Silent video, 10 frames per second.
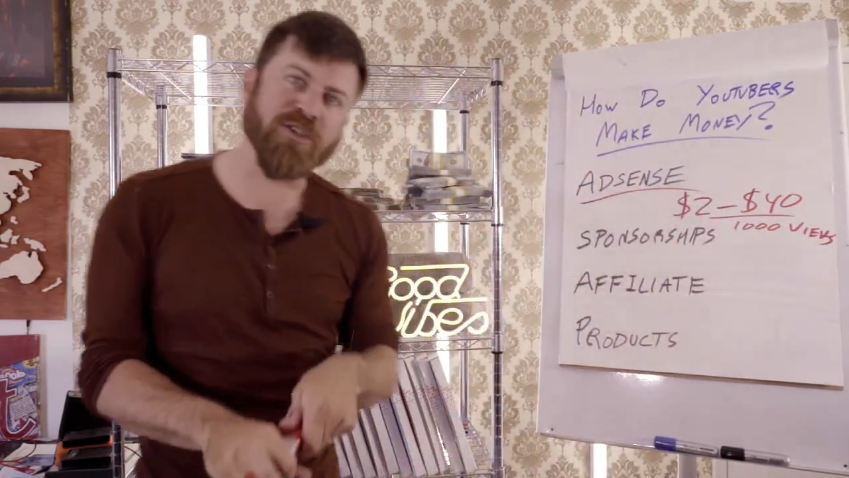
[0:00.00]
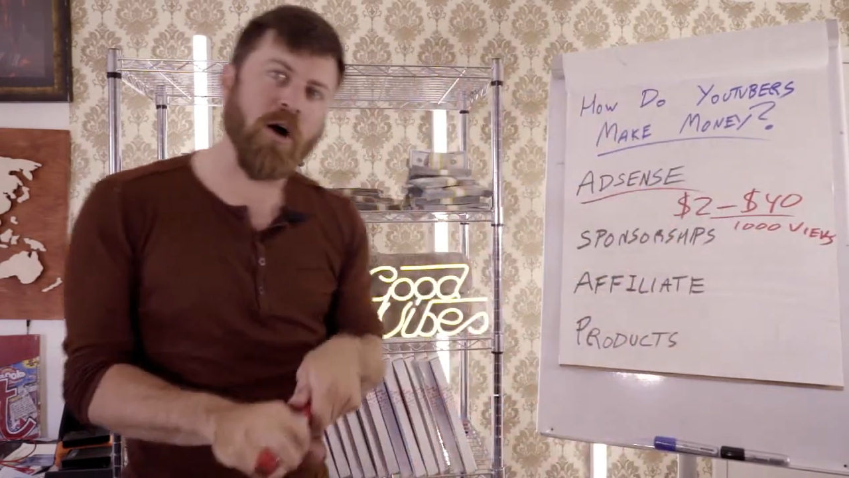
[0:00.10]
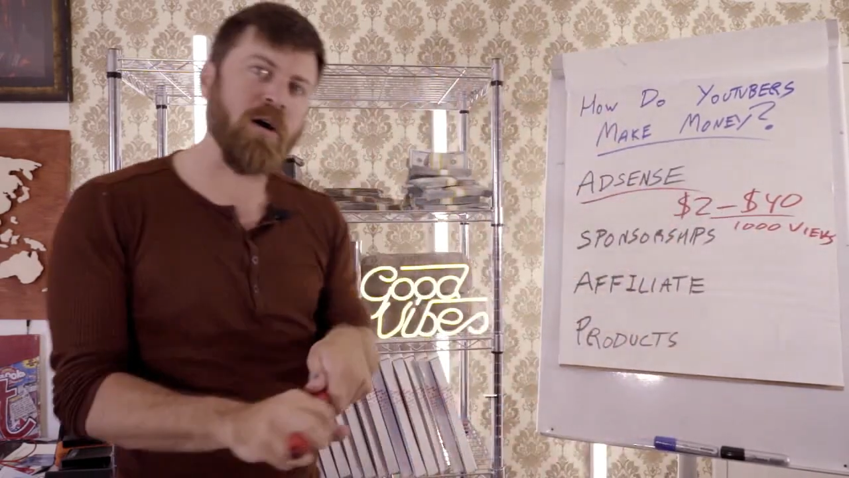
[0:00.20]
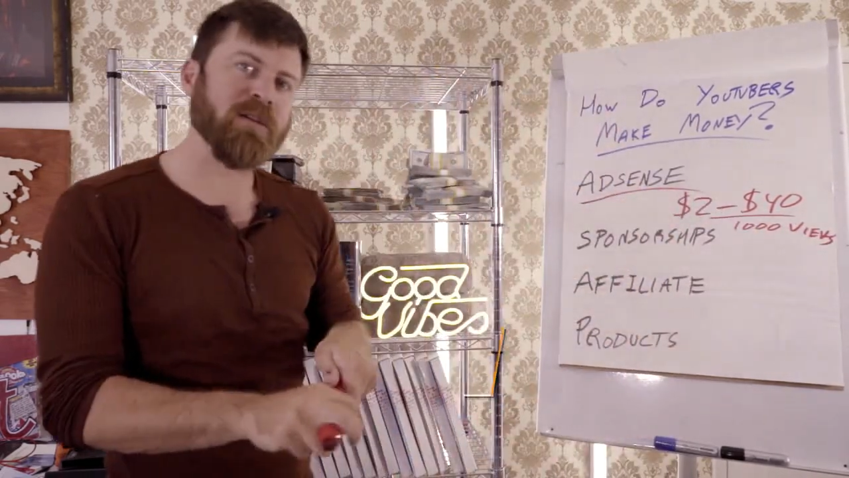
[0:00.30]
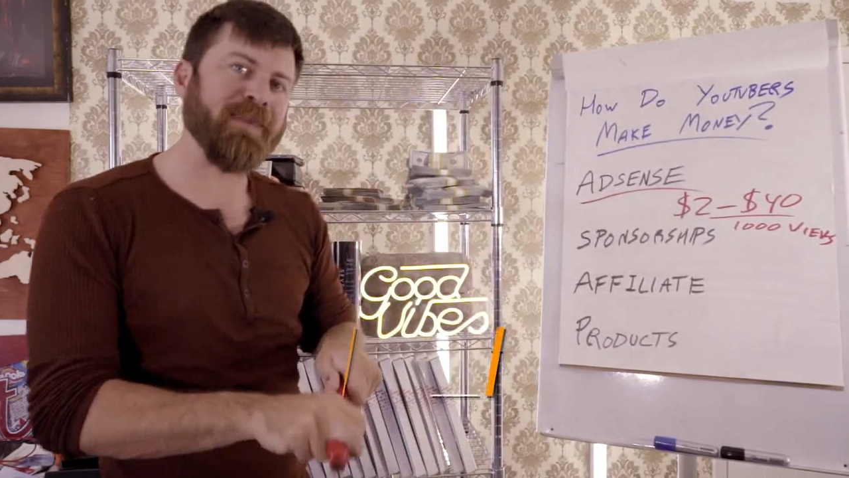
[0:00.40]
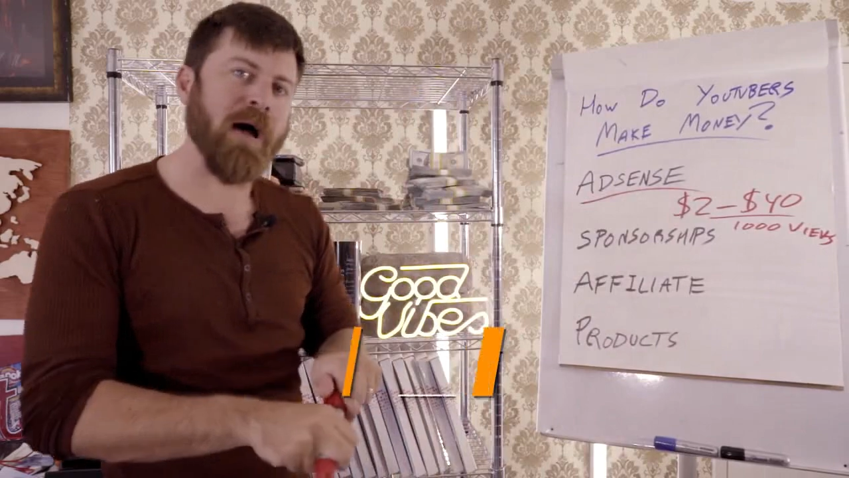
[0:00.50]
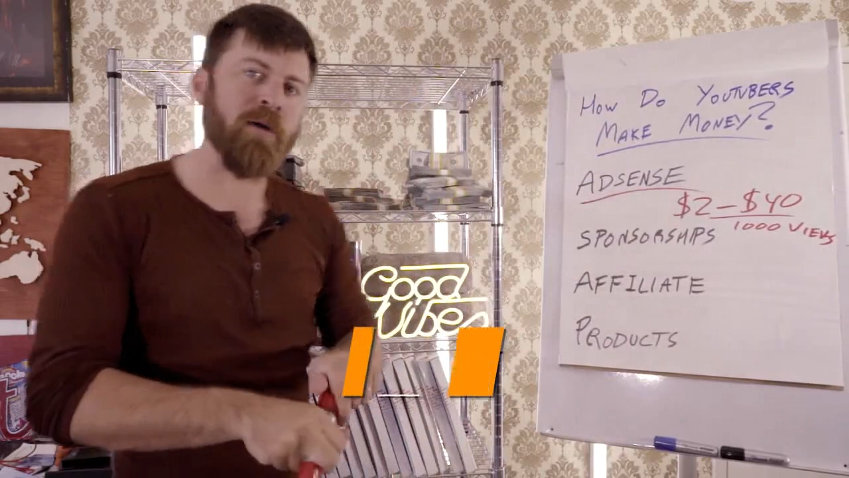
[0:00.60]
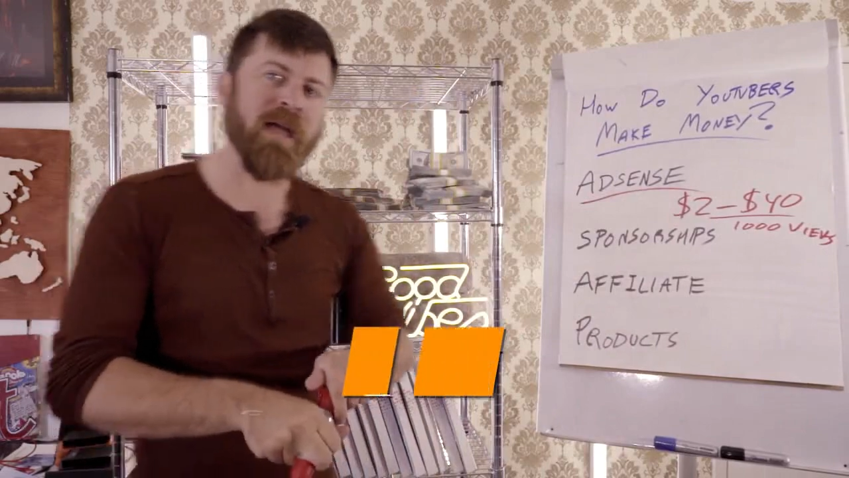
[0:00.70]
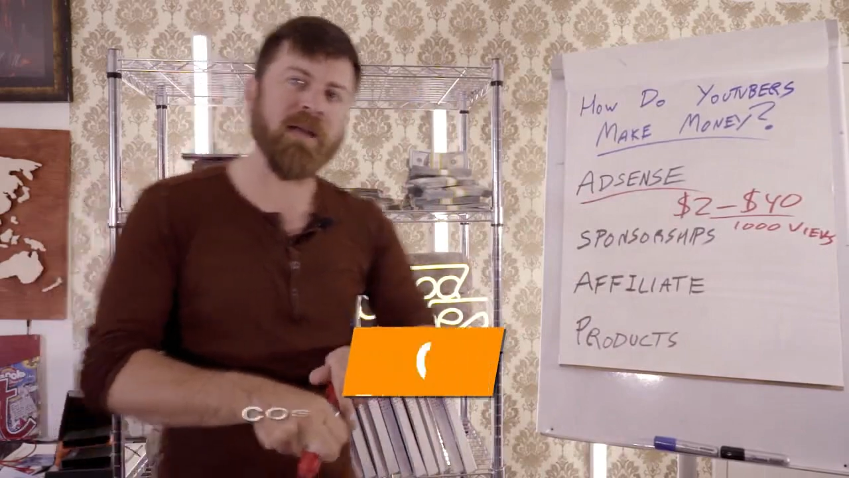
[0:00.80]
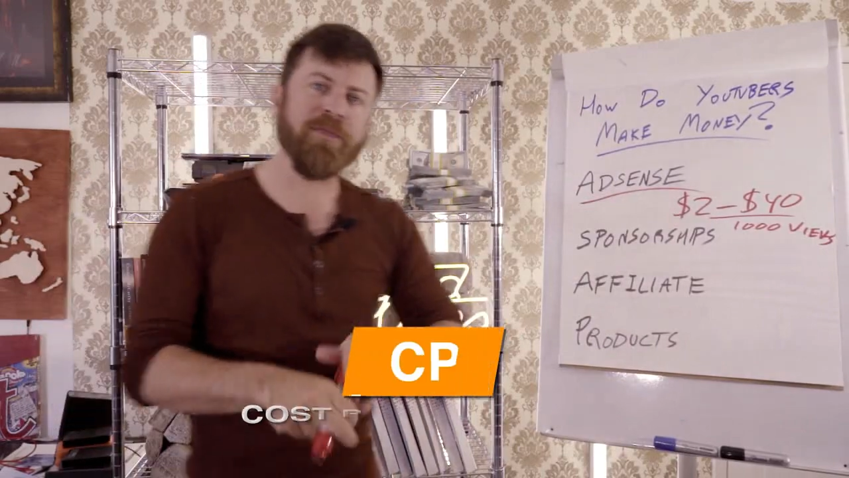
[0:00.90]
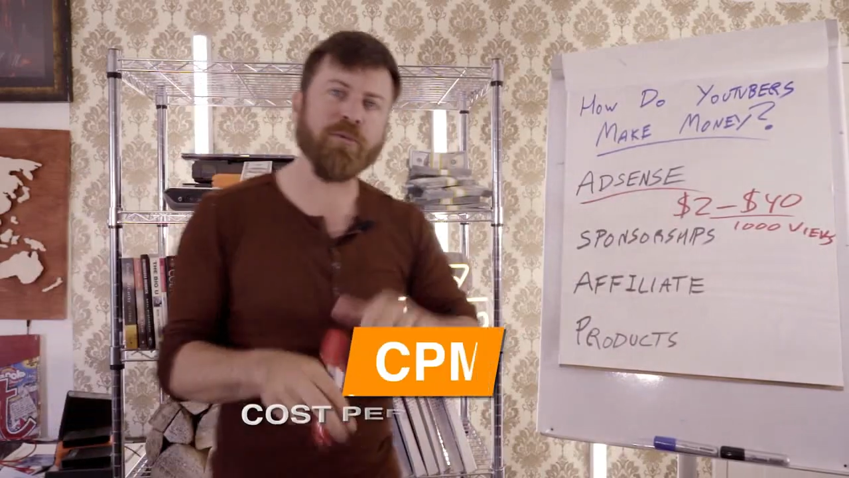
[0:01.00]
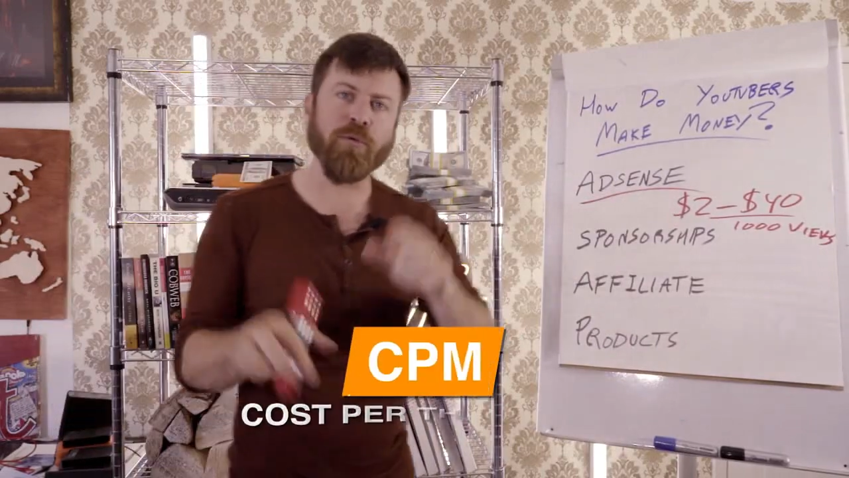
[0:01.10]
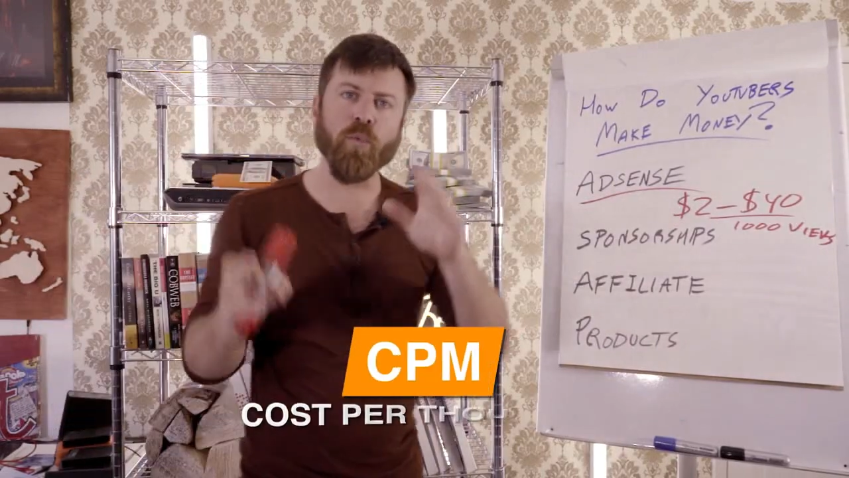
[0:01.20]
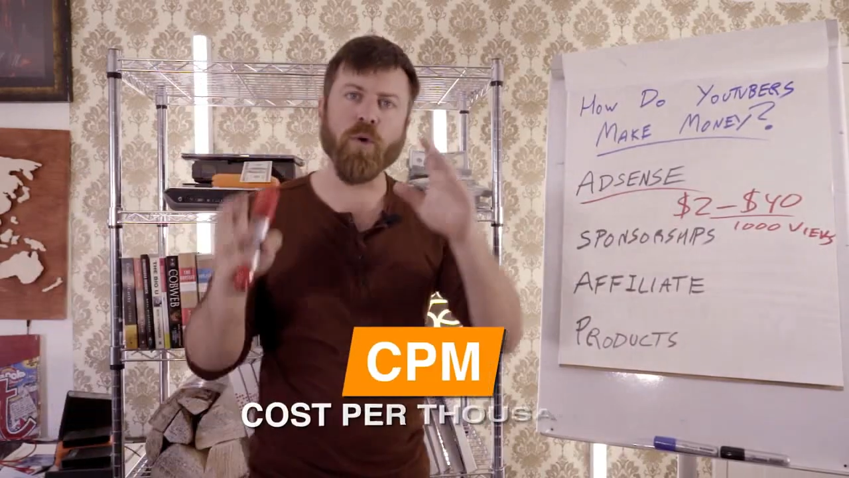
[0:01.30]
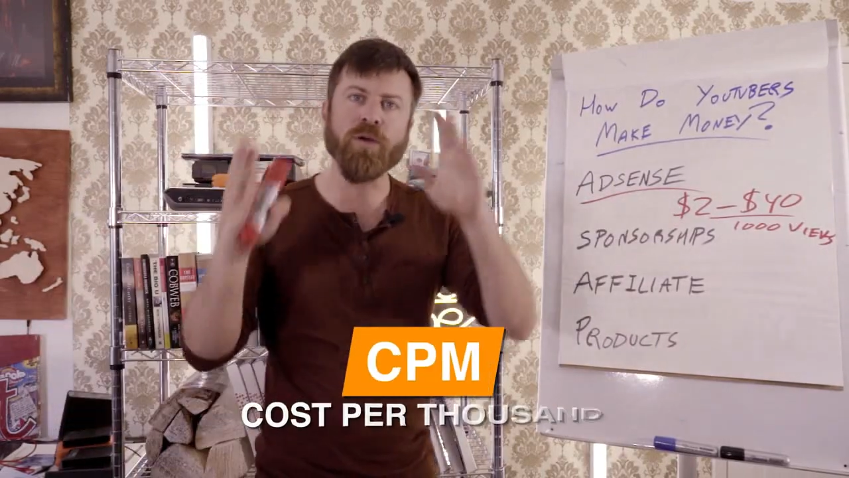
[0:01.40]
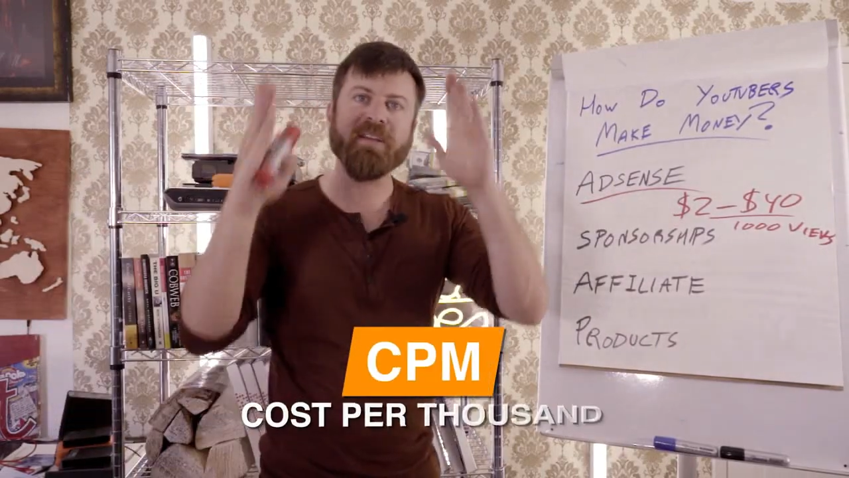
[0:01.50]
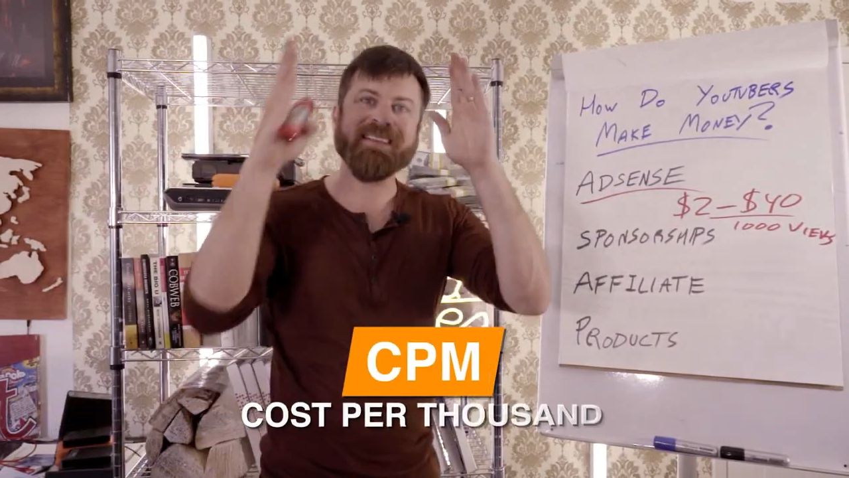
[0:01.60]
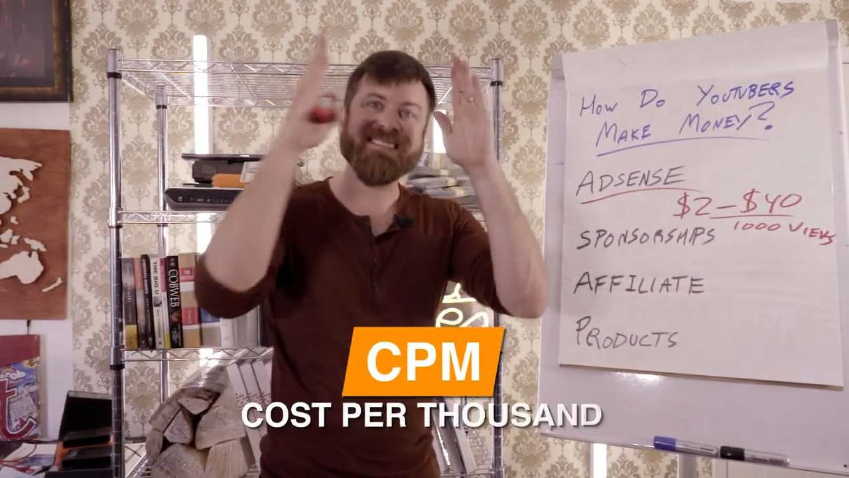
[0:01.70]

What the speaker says: talked about through the word